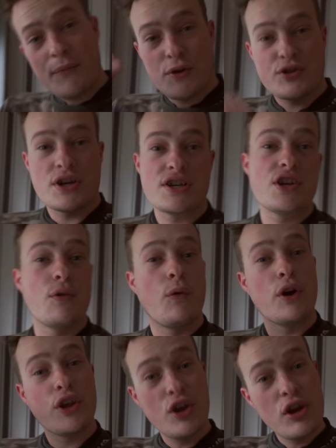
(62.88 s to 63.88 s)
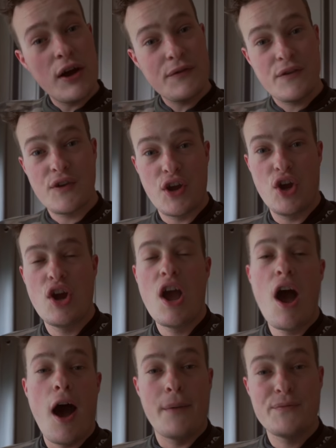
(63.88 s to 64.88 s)
I'm not trying to show what you love to do.
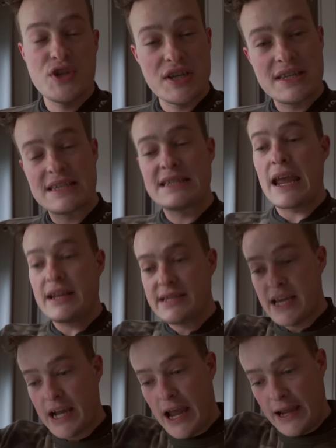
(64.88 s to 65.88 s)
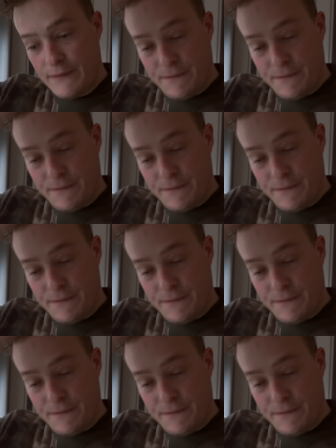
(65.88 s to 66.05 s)
I'm just stating a